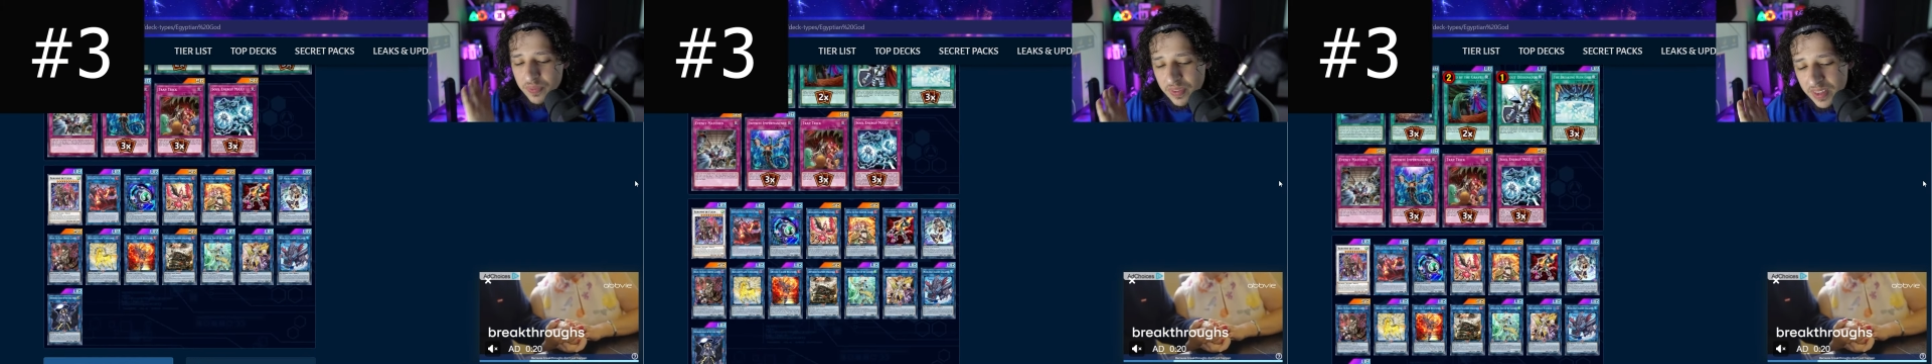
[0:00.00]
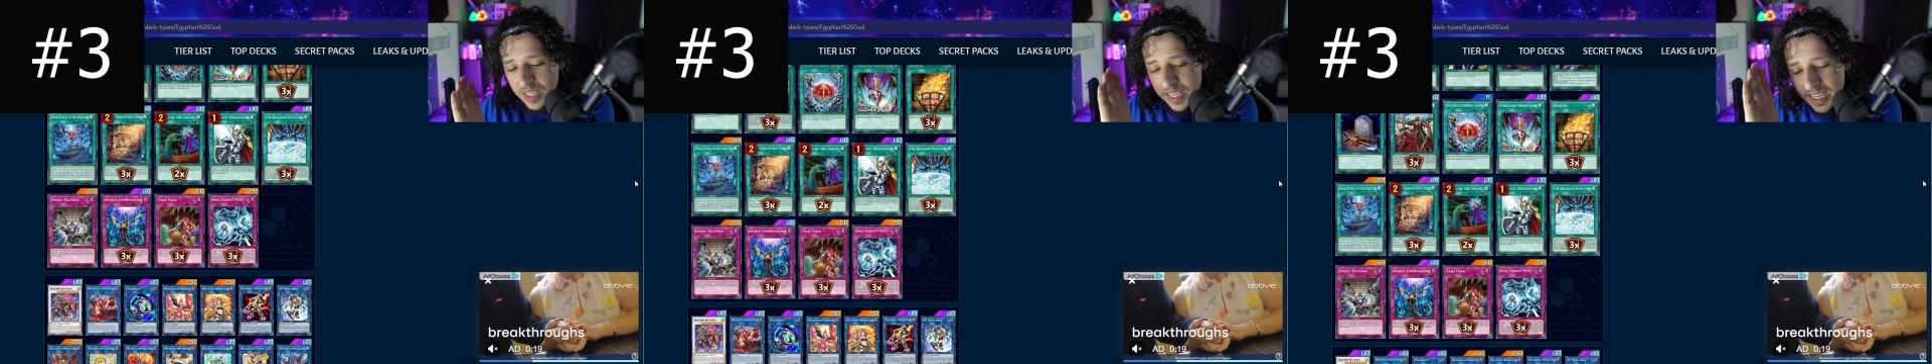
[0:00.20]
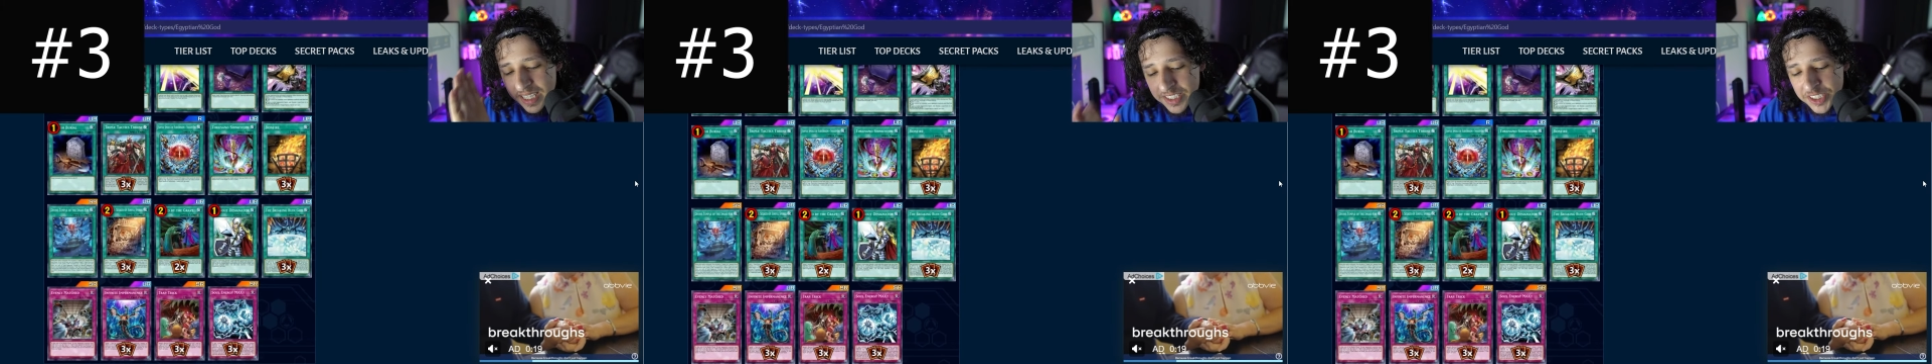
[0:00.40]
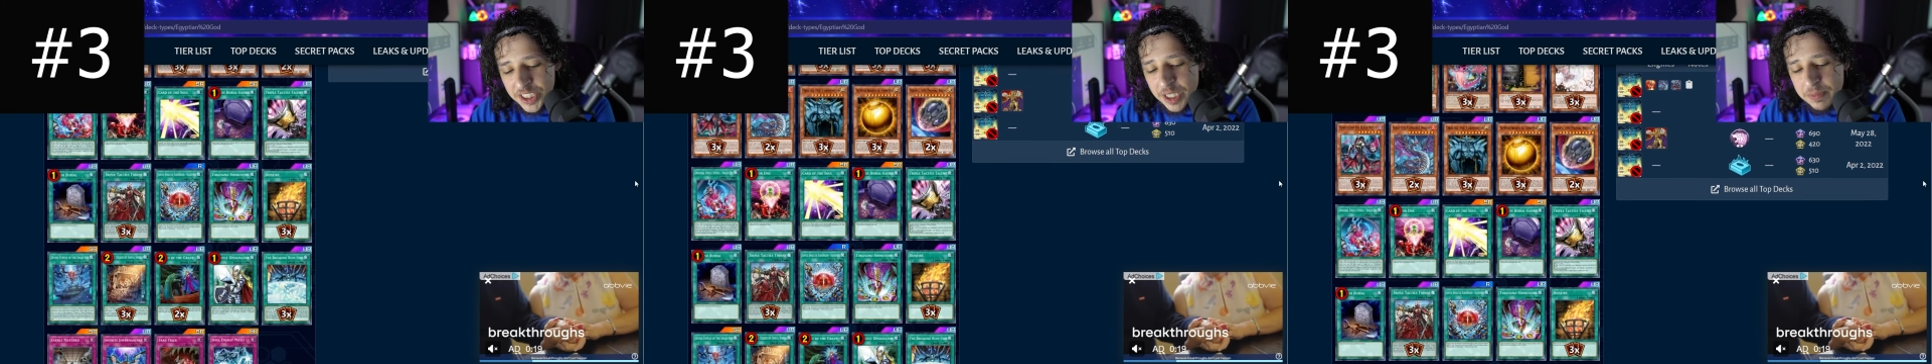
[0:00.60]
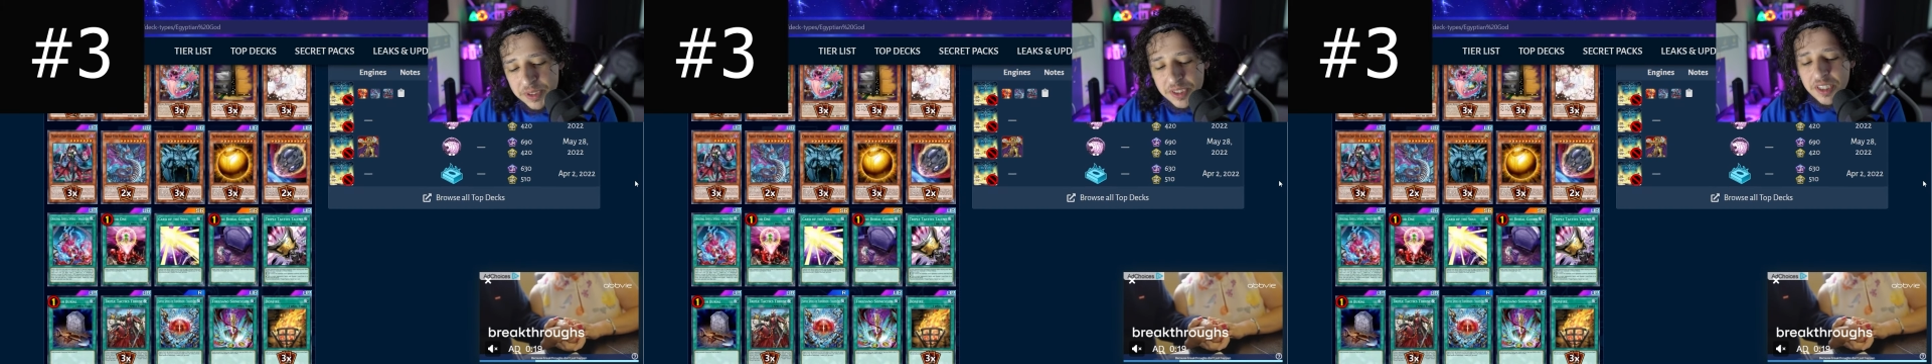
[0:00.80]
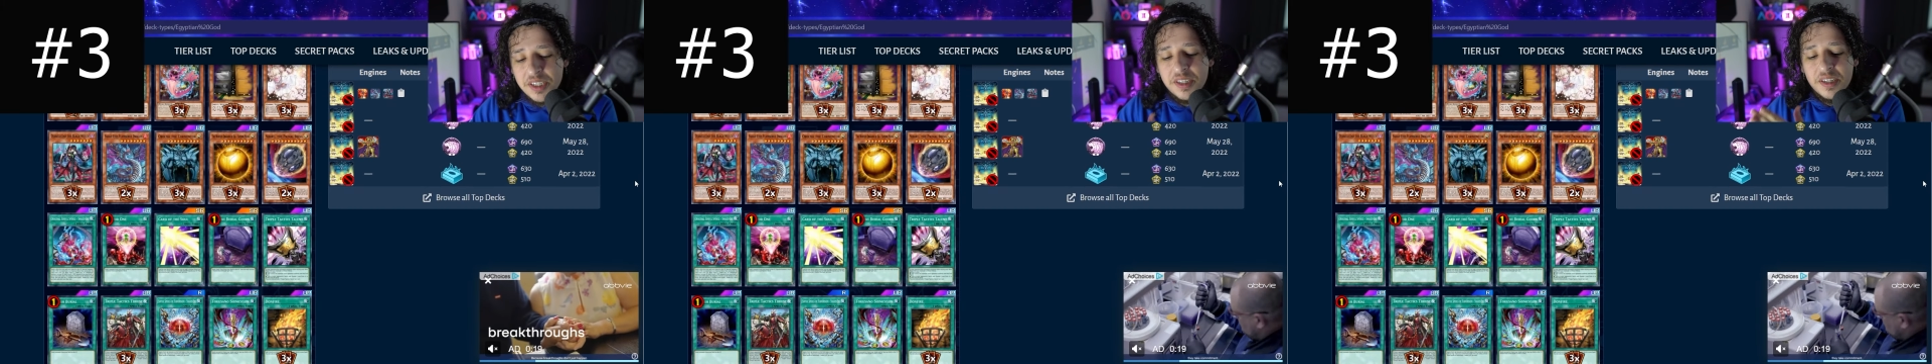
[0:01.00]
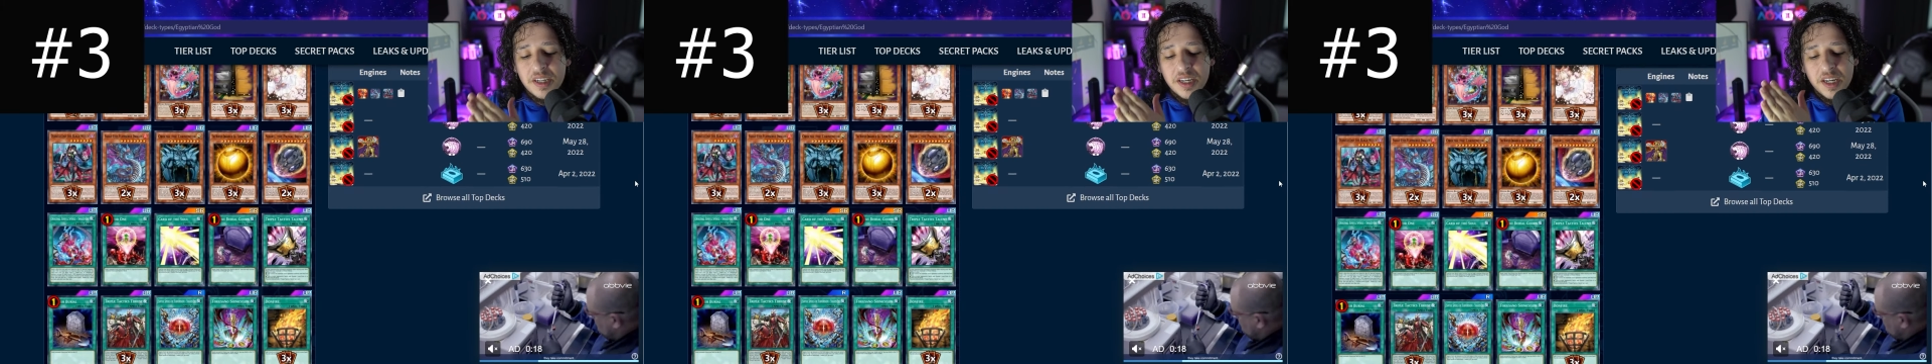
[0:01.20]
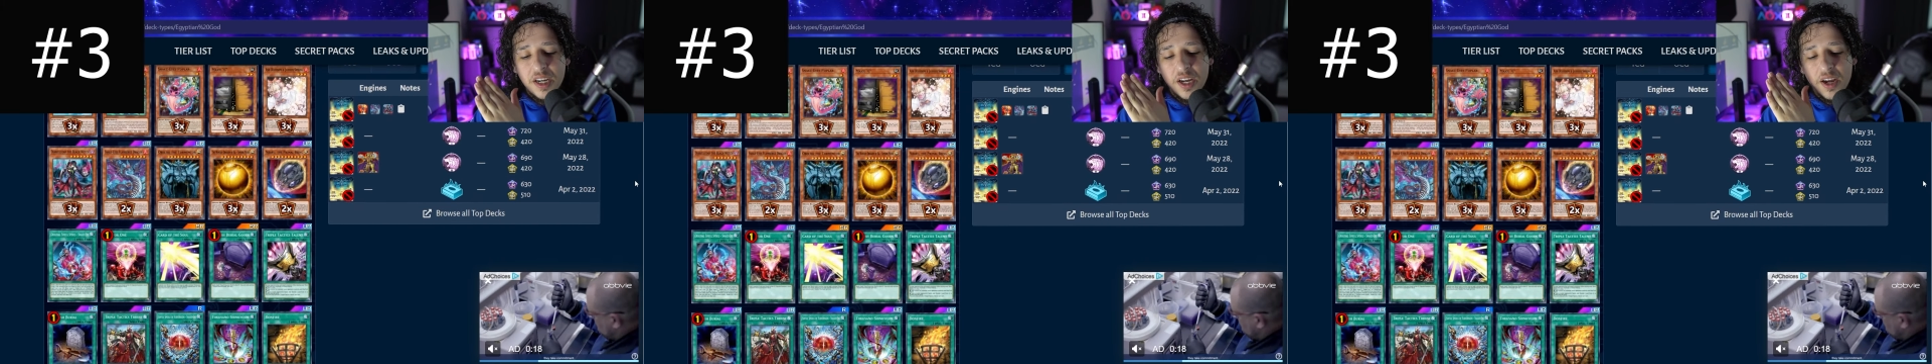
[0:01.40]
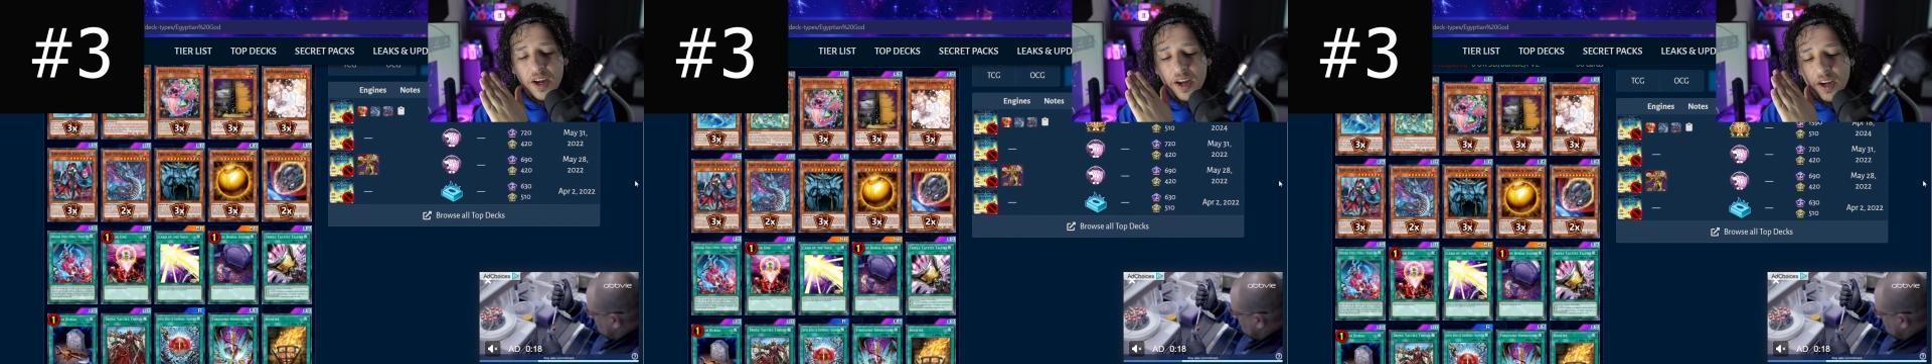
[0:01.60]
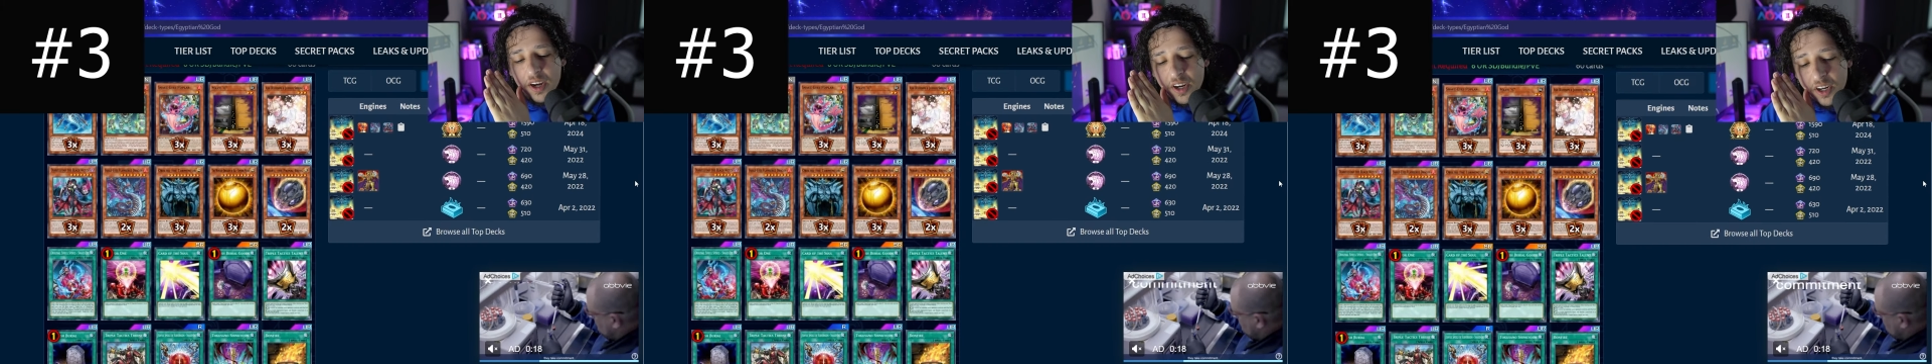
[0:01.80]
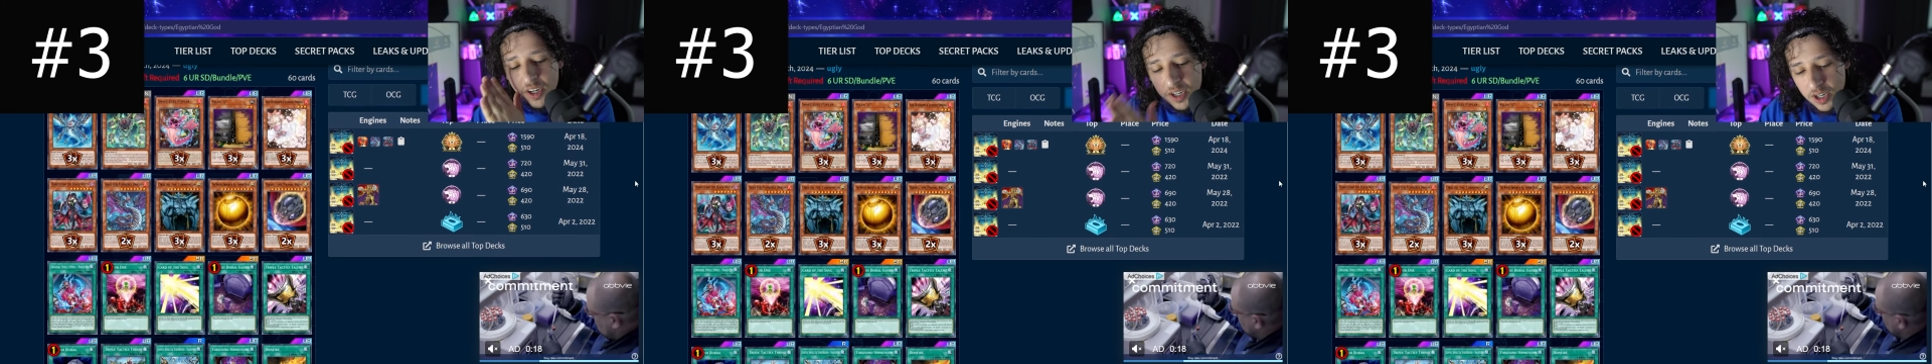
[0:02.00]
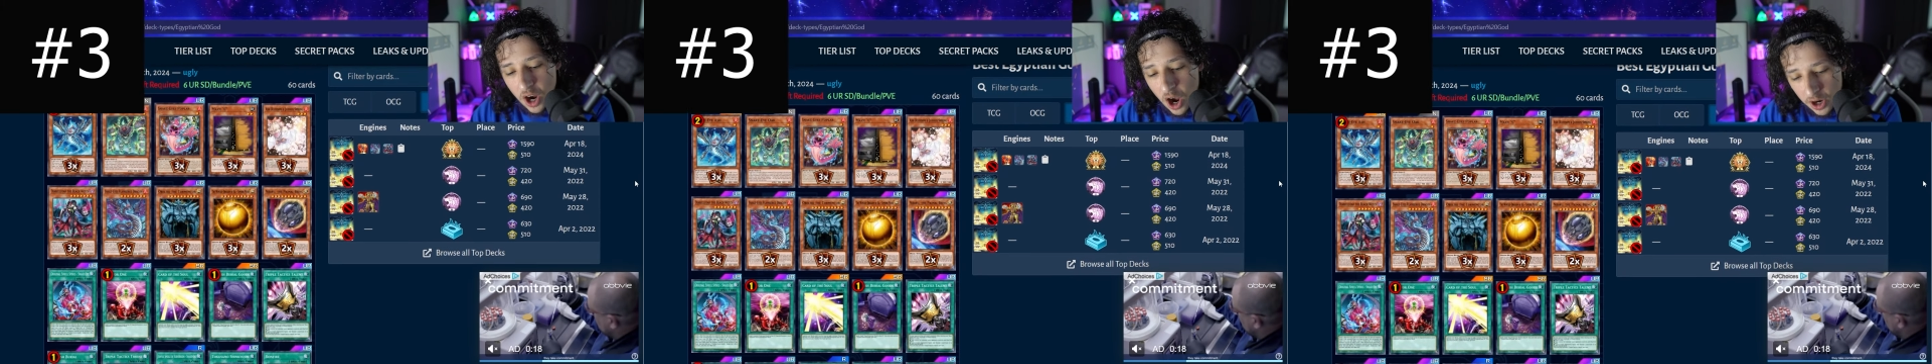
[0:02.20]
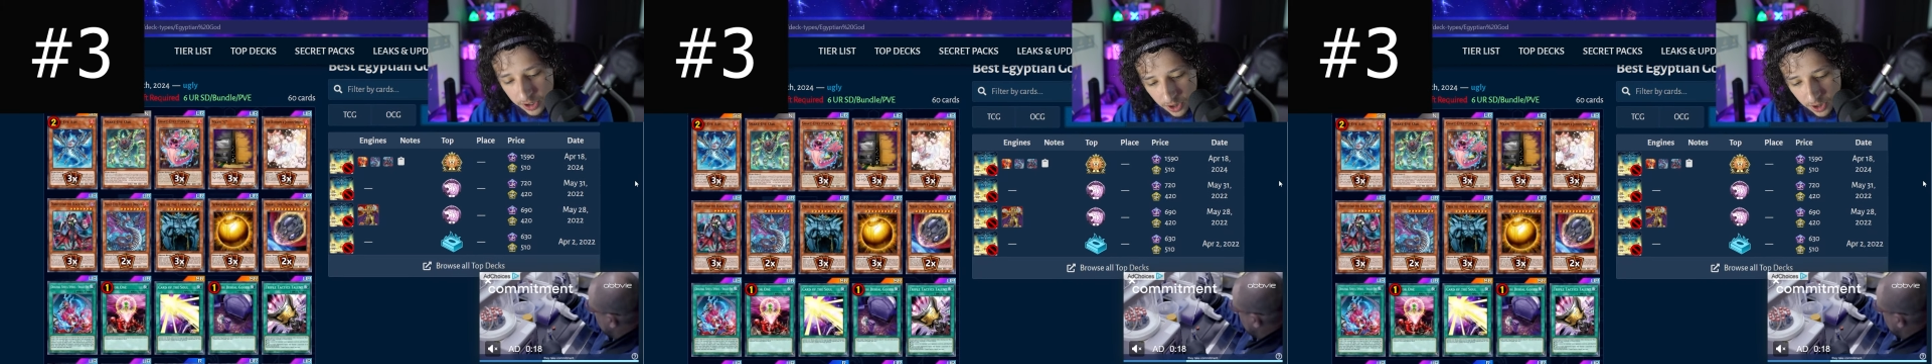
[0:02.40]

the Egyptian god